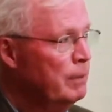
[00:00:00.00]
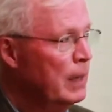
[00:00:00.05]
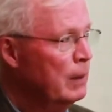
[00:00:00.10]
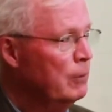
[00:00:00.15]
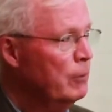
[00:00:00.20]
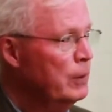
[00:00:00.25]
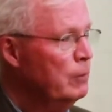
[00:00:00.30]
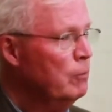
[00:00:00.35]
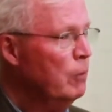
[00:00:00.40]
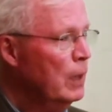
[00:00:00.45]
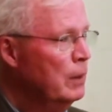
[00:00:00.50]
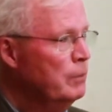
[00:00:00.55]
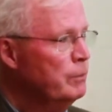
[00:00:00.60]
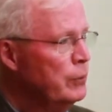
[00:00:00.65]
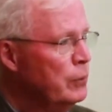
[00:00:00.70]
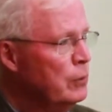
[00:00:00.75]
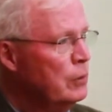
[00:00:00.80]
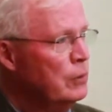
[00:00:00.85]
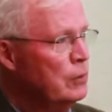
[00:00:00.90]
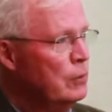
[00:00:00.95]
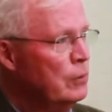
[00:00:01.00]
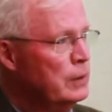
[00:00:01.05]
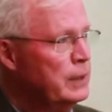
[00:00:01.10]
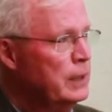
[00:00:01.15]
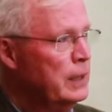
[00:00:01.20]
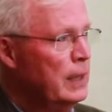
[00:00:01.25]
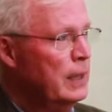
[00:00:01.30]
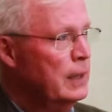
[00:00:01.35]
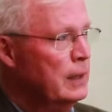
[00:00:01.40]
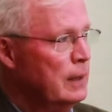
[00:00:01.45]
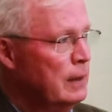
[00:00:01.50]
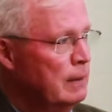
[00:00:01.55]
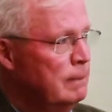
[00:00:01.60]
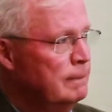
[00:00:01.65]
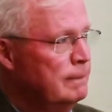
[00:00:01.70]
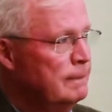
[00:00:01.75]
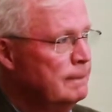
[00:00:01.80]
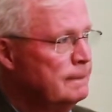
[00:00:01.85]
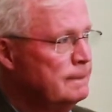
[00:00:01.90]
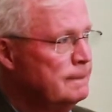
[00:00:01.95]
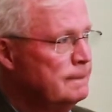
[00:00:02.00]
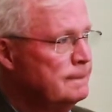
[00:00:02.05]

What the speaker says: But we won't put it all together